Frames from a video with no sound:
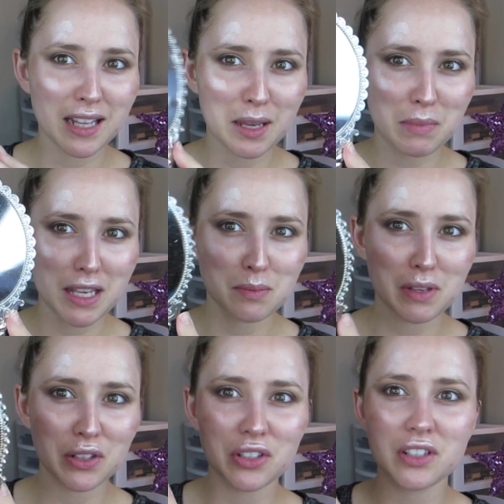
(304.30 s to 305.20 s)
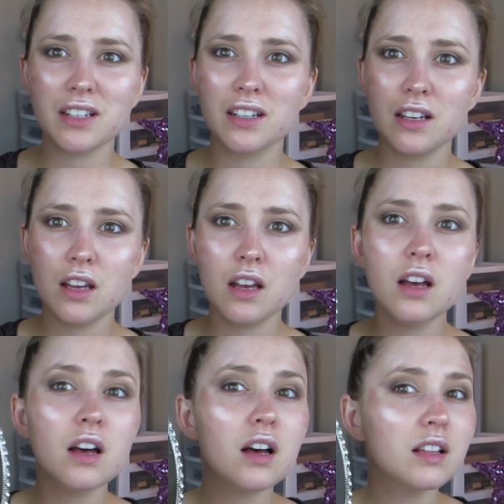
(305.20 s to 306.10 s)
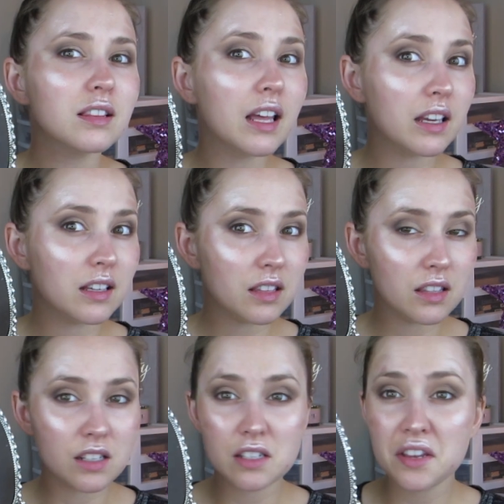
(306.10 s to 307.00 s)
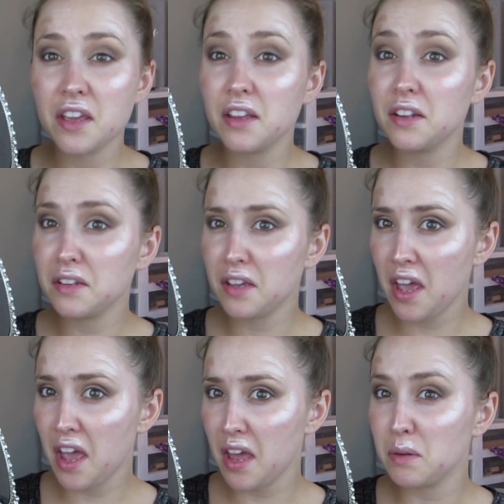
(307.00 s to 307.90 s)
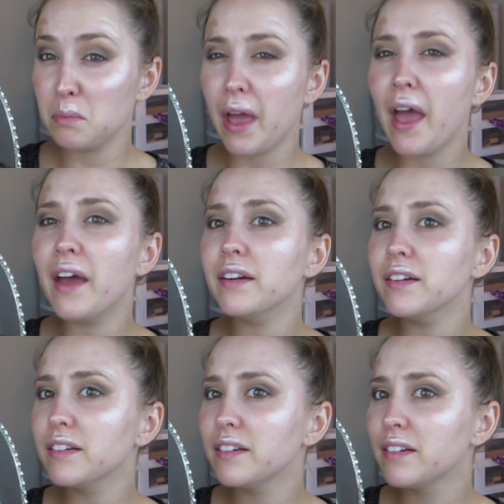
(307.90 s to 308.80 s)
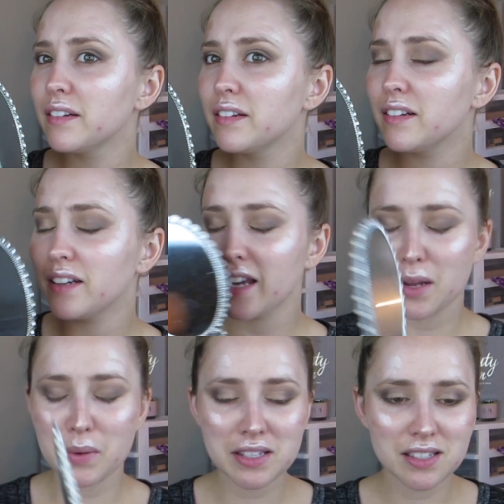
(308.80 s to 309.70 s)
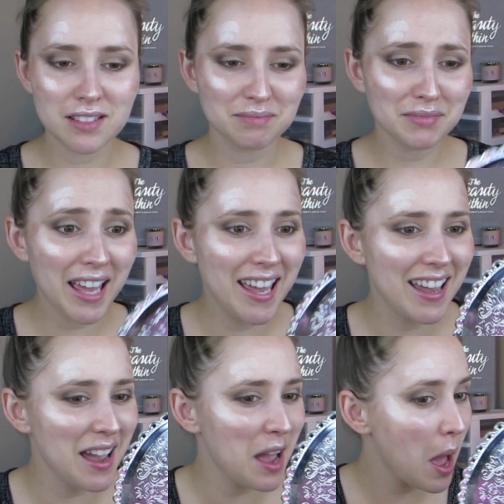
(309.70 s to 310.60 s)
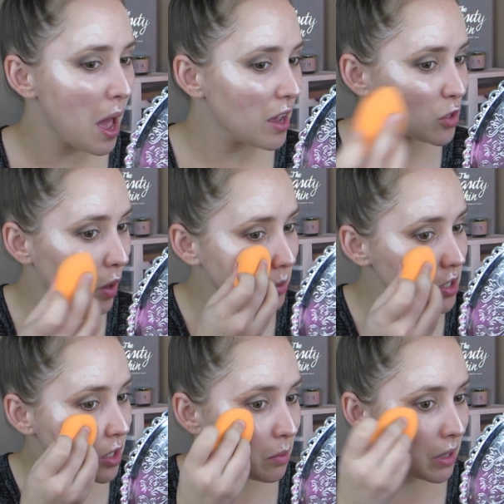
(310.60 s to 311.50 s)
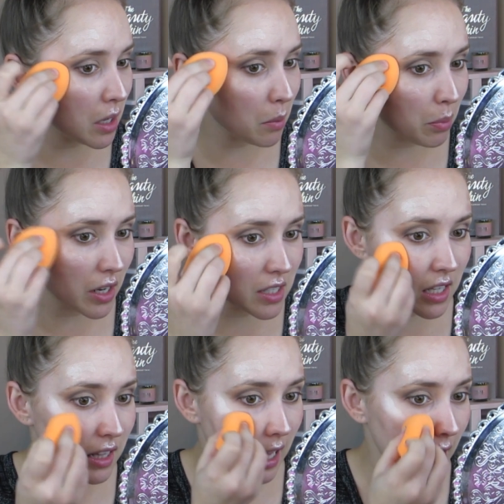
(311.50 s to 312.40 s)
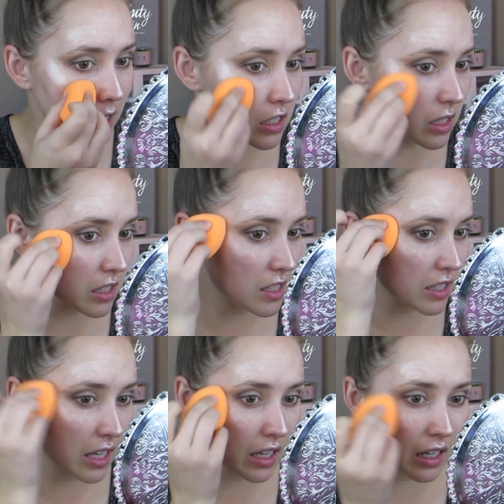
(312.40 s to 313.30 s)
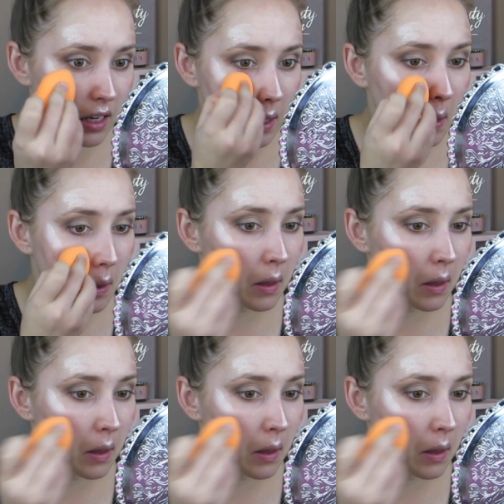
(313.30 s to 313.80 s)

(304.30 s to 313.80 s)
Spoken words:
and like makes me look like the Tin Can Man. Anyways, so I'm just going to be pressing that into the skin,